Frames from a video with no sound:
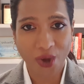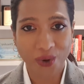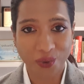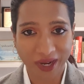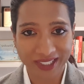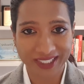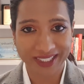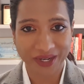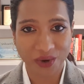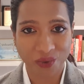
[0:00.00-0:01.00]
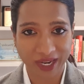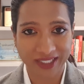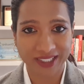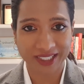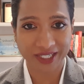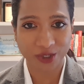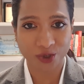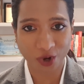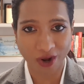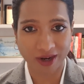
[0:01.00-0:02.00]
What went
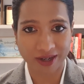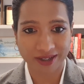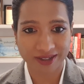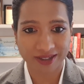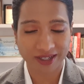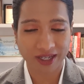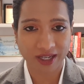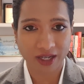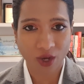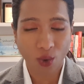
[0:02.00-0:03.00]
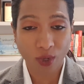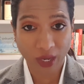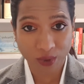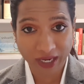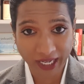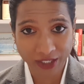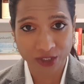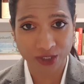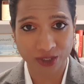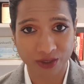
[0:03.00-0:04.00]
wrong? What I would like you
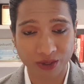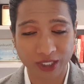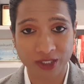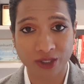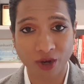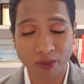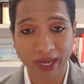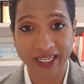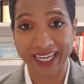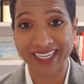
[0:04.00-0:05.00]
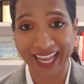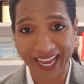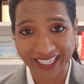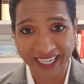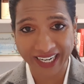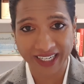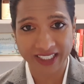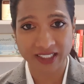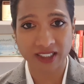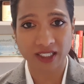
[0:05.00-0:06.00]
to do is to go back and
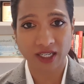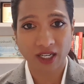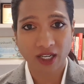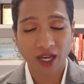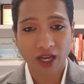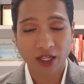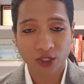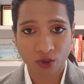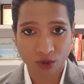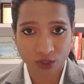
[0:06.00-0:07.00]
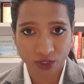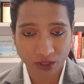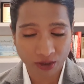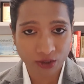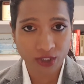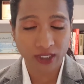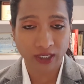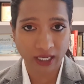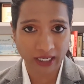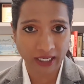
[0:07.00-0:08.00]
analyze your
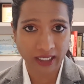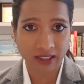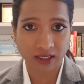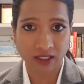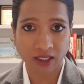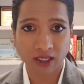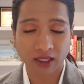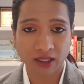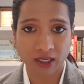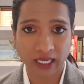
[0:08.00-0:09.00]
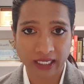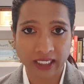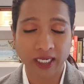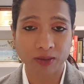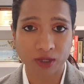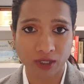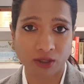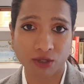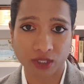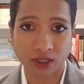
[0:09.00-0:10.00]
solution against the exam
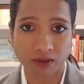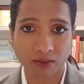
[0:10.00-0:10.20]
solution